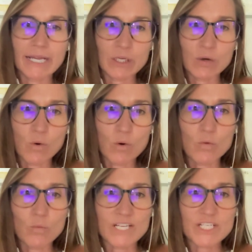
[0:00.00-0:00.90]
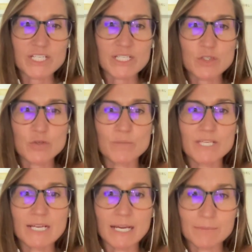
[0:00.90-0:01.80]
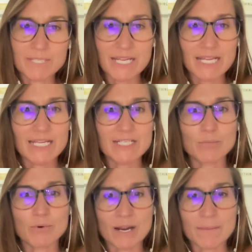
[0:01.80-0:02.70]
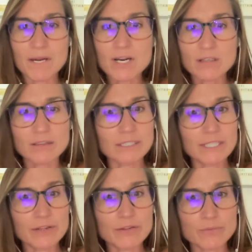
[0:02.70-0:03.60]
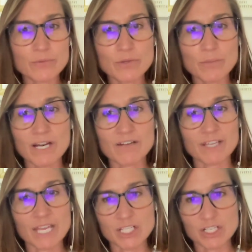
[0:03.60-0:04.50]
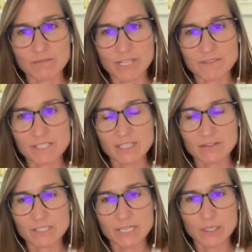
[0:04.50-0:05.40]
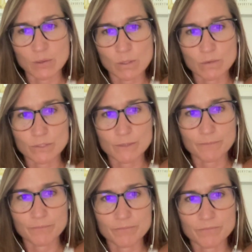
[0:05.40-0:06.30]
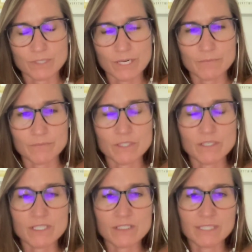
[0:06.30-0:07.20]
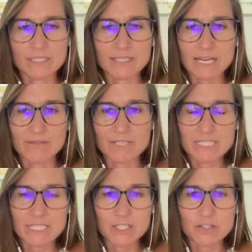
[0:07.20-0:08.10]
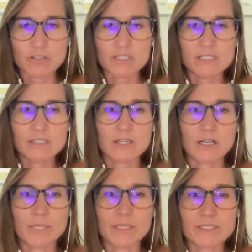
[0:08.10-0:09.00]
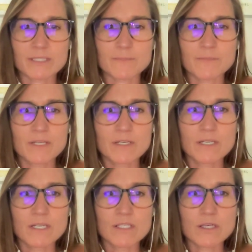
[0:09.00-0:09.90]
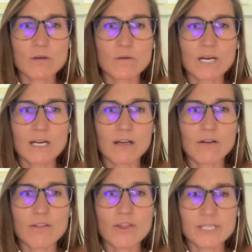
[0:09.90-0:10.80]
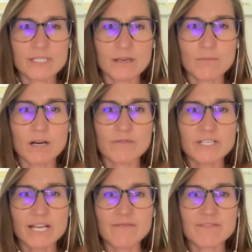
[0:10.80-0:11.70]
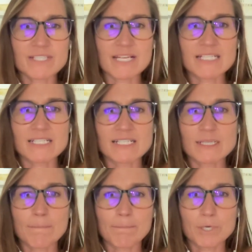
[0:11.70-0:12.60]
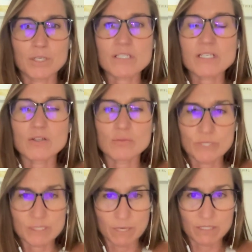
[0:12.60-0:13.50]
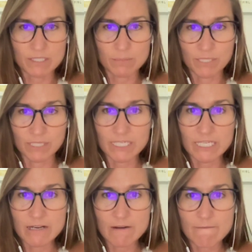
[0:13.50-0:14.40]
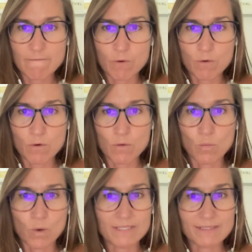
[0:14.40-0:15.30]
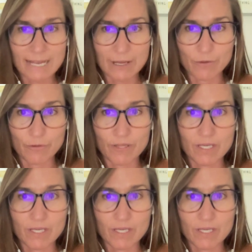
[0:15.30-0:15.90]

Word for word: a goal which is to be obtained primarily through the modification of lifestyles, end quote. Okay, so let's let's kind of like deconstruct this and talk about this. So healthism often emphasizes personal responsibility for one's health